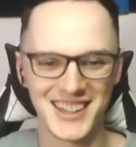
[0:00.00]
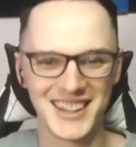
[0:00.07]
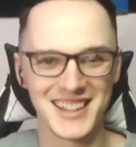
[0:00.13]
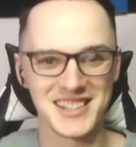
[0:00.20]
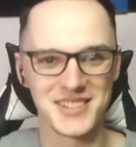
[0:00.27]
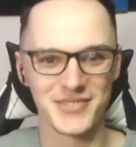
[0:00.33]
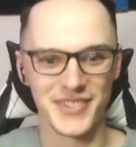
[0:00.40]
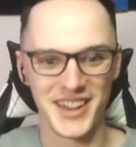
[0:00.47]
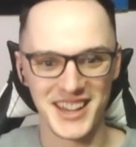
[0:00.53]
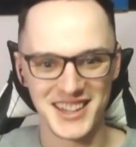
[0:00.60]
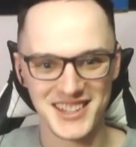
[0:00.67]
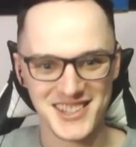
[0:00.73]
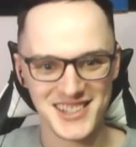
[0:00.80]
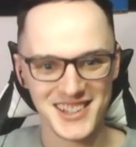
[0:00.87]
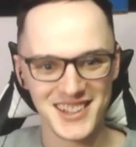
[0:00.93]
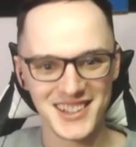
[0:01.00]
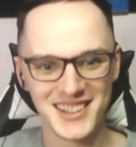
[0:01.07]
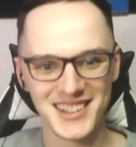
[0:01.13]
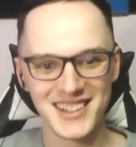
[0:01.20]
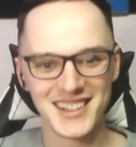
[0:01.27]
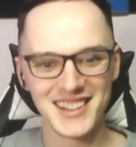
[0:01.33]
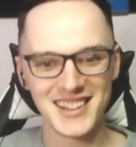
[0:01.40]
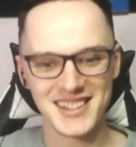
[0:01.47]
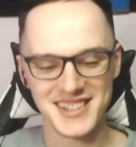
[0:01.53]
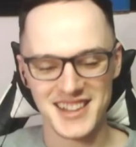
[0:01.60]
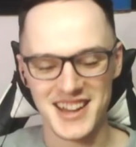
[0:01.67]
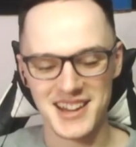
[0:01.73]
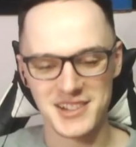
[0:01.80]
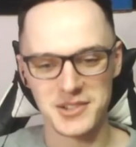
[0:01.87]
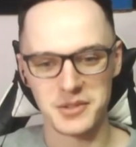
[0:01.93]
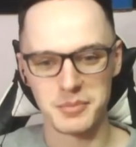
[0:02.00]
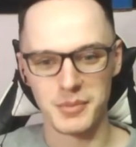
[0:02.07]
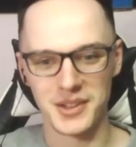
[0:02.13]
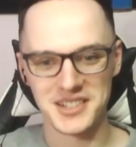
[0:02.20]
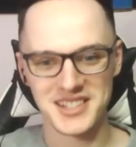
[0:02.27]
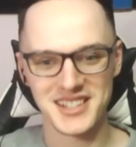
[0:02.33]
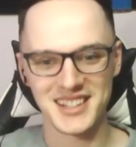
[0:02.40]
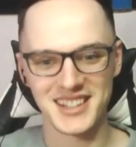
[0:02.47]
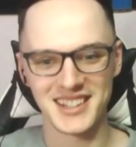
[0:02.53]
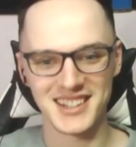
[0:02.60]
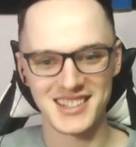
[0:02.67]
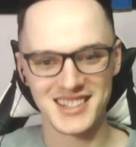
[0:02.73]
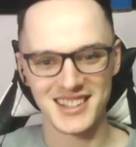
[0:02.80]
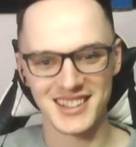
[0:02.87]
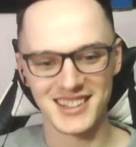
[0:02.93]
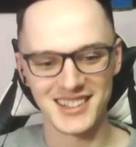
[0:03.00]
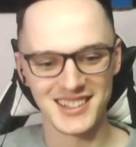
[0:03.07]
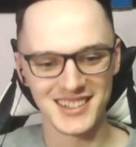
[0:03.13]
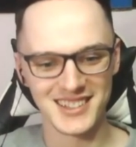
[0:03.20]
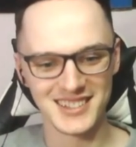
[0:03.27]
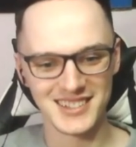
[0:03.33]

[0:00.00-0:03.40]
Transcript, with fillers: Look at his face. He's an actual monster, Hinata.